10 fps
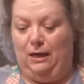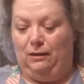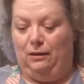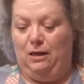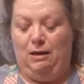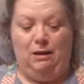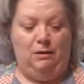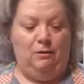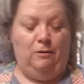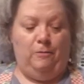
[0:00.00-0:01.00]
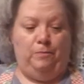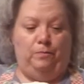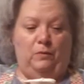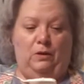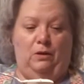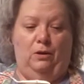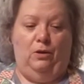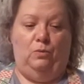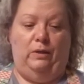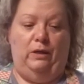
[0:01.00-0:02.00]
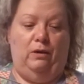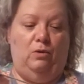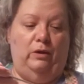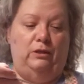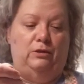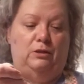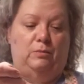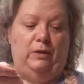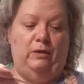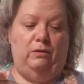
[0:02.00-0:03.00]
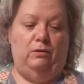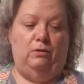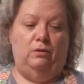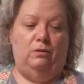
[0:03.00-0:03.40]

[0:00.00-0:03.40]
And then we are going to sprinkle